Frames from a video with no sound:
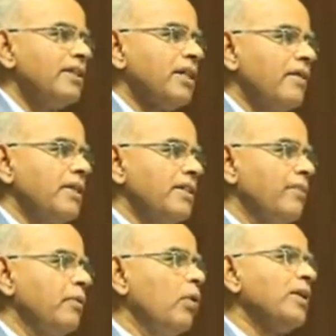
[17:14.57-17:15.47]
service
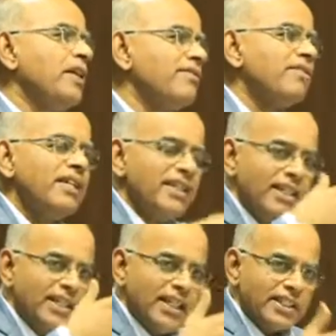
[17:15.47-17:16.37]
of notice,
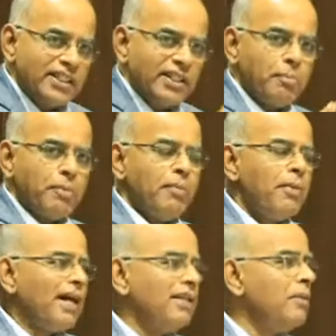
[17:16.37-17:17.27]
he doesn't pay
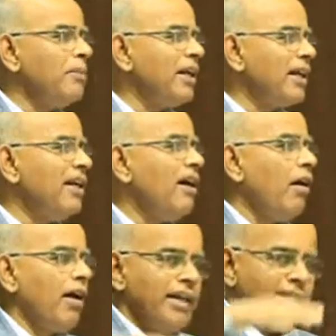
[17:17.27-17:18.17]
back the money
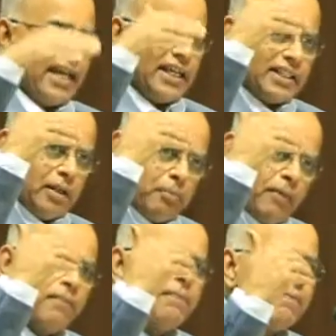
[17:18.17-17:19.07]
or takes up
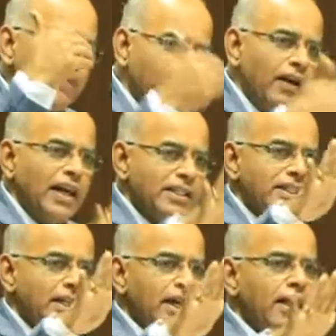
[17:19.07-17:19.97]
a frivolous
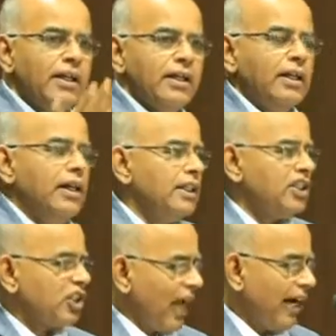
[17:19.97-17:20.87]

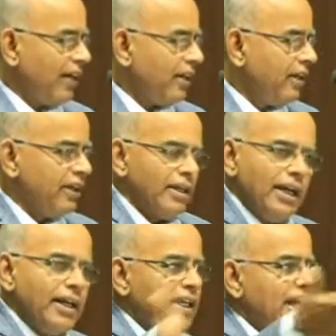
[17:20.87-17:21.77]
stand,
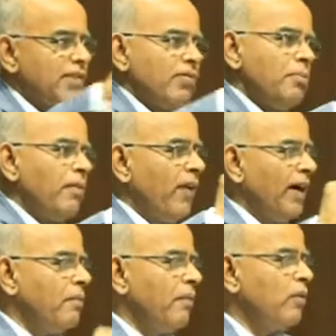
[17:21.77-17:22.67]
and a case will be
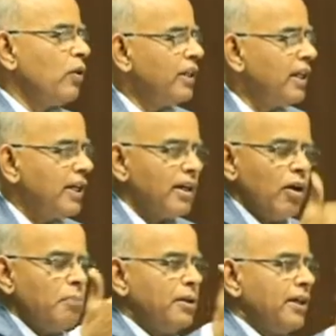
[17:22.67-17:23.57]
filed before the
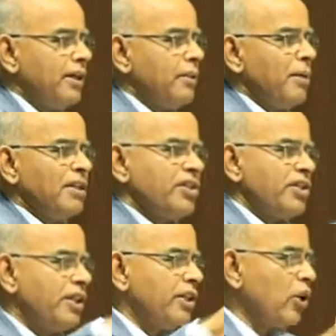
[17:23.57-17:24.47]
competent
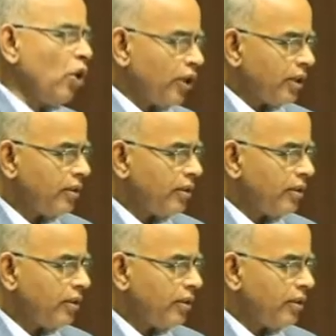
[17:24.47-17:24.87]
magistrate court.